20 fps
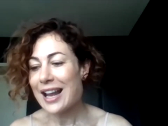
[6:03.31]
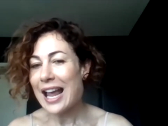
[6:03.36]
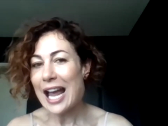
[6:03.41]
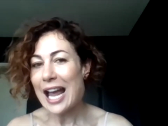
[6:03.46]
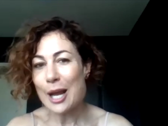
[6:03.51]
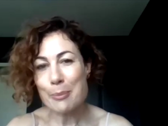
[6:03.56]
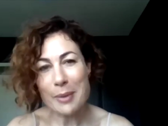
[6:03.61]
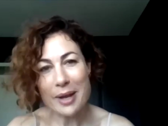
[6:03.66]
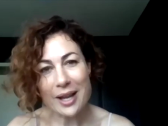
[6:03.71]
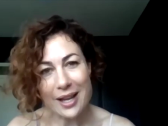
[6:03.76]

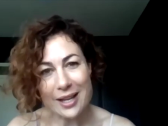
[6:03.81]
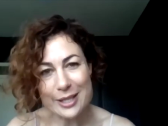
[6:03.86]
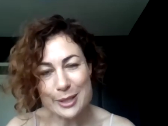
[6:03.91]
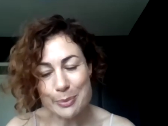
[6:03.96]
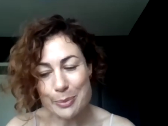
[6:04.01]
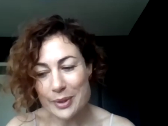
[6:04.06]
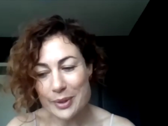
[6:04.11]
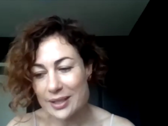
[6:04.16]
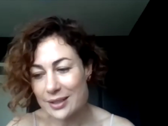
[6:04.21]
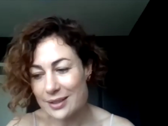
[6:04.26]
and my
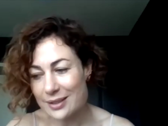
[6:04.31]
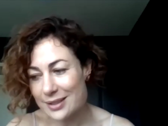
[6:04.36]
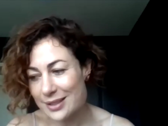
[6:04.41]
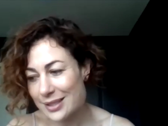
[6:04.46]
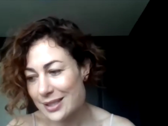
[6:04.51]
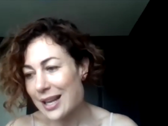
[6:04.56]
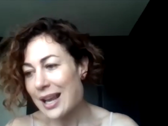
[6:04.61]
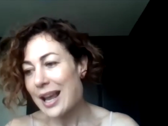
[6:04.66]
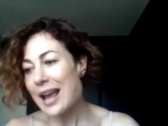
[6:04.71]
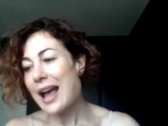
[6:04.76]
husband
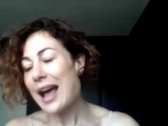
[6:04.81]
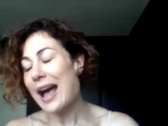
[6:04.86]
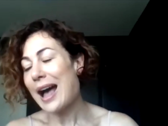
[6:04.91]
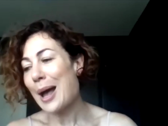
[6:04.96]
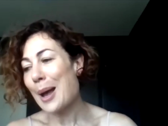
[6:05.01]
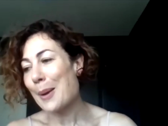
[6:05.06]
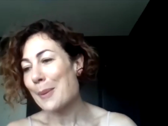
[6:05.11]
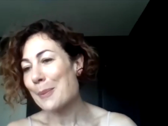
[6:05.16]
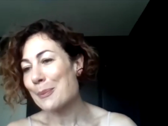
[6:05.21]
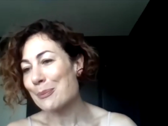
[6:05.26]

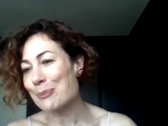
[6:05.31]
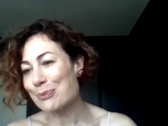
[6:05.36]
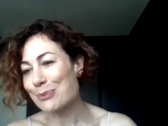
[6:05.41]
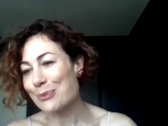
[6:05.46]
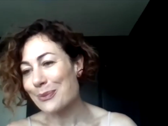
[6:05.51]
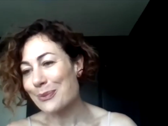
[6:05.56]
um,